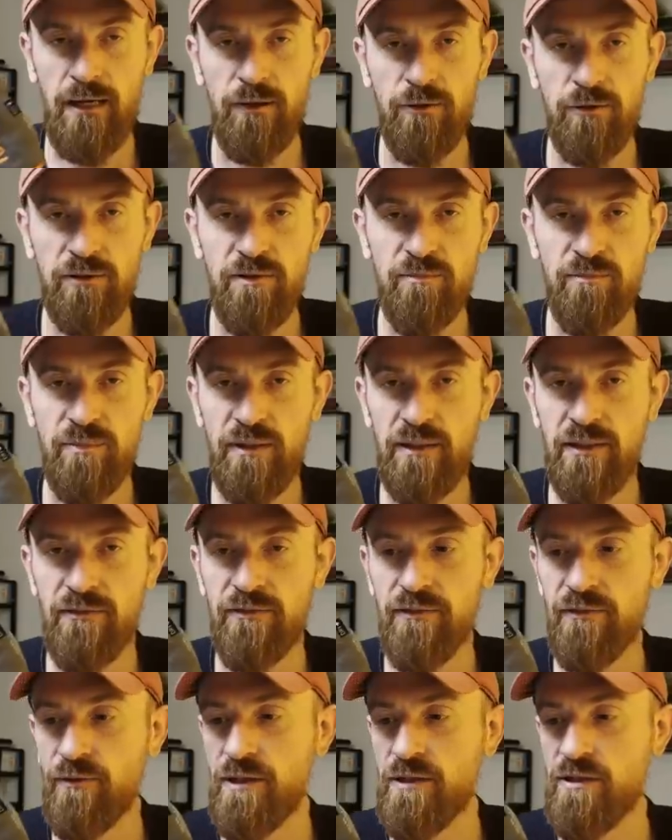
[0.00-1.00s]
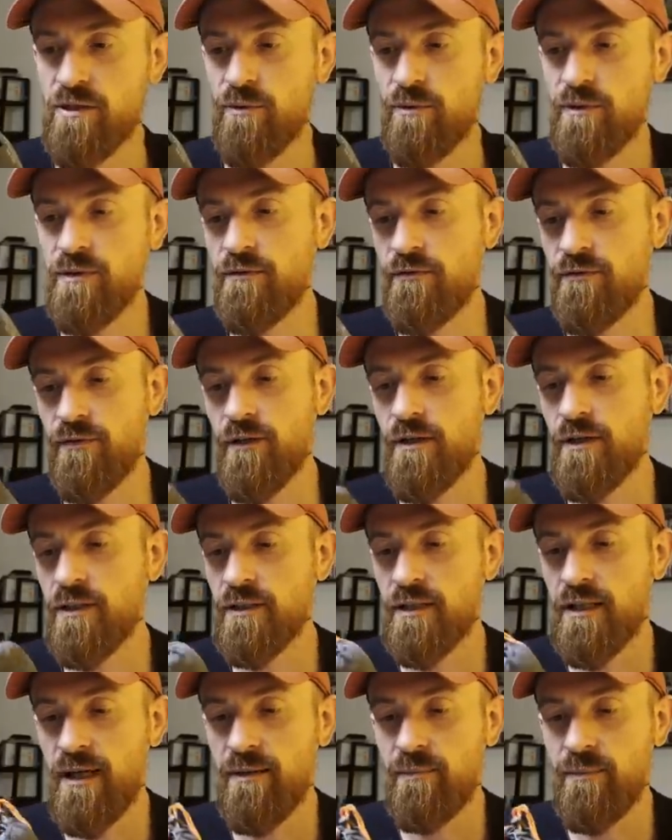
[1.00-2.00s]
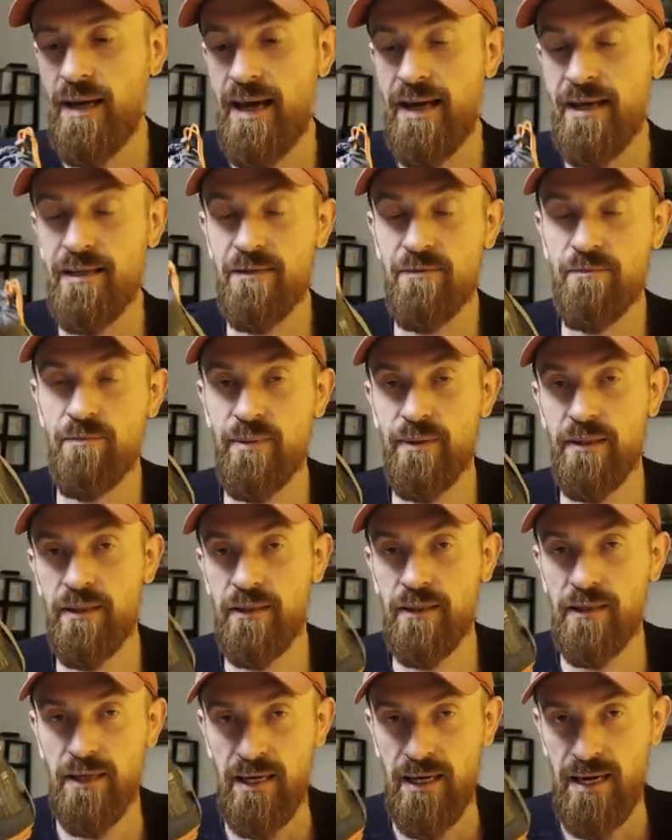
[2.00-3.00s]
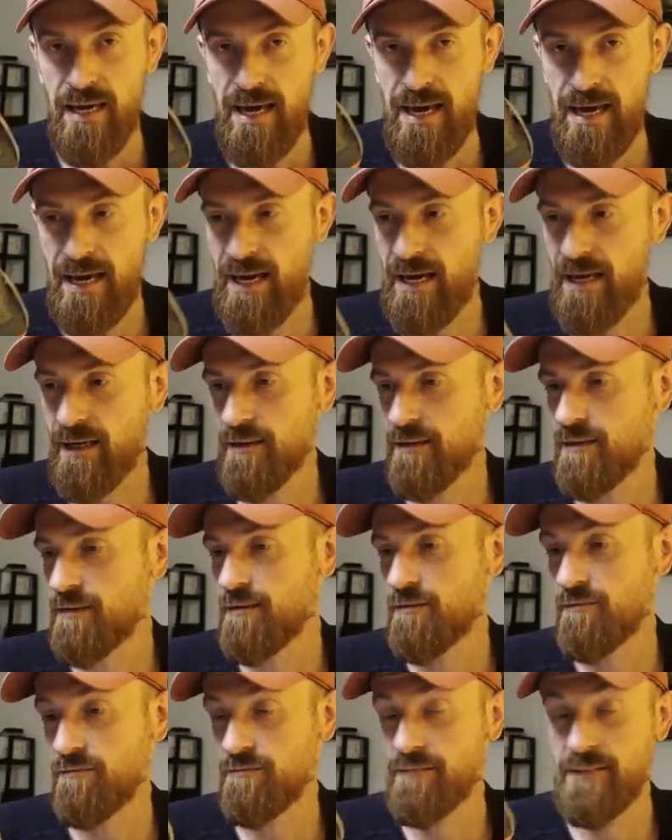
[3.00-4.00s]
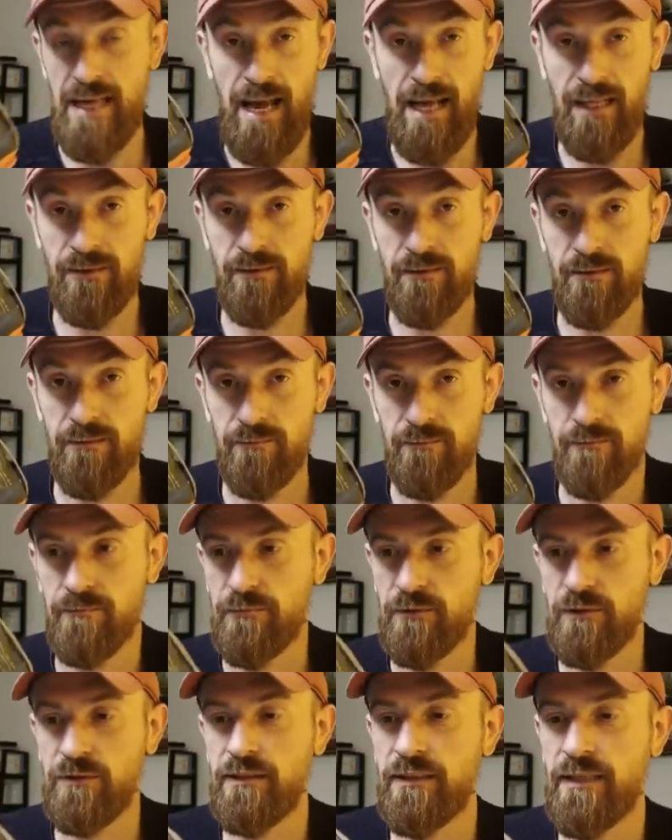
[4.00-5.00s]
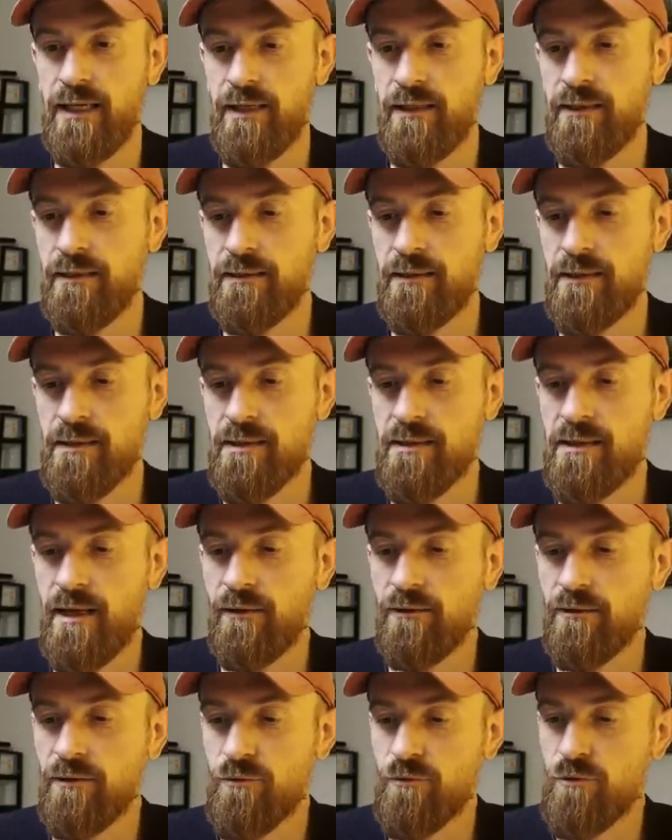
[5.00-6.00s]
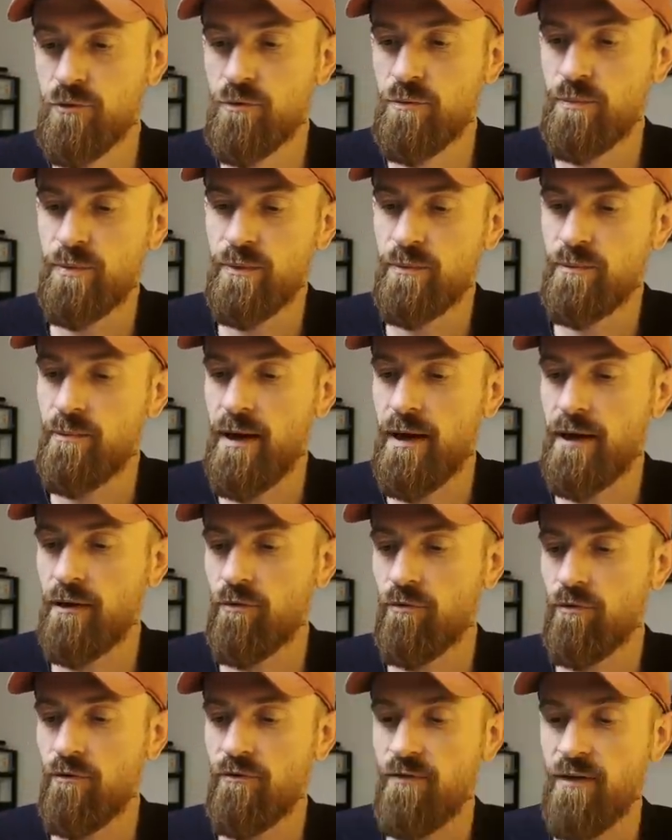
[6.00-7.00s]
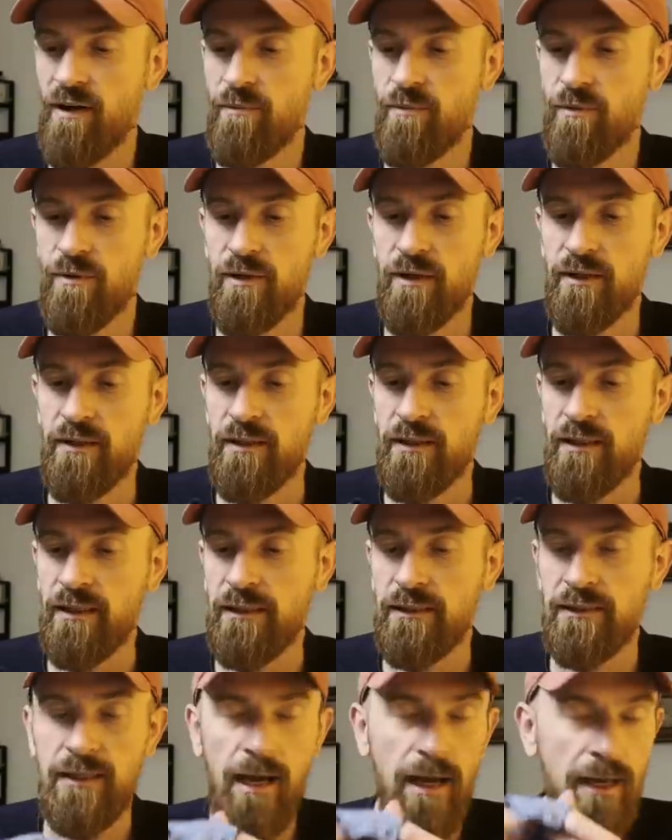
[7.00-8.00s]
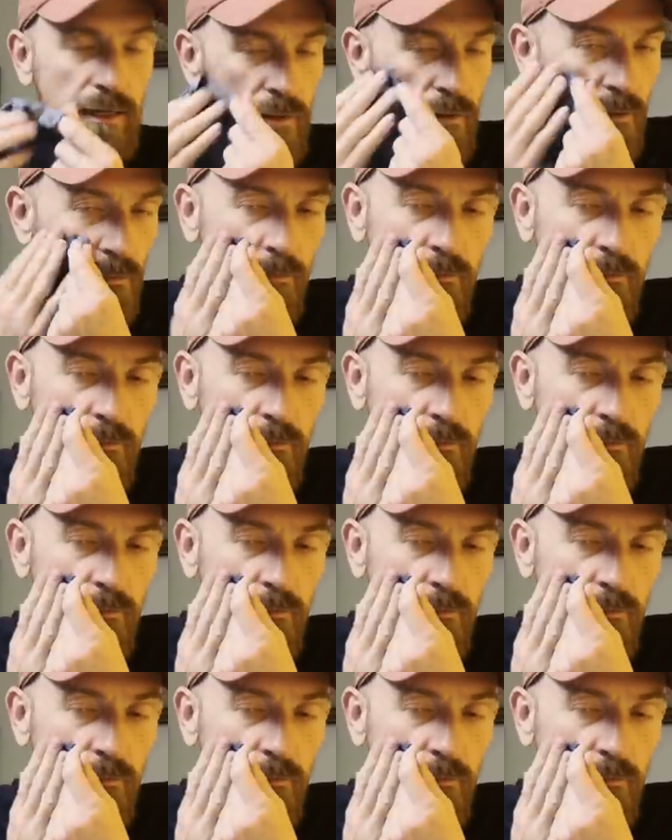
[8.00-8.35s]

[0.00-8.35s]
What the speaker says: couldn't believe if I saw it the first time, as big as that. Okay, it is down on super microfiber, nice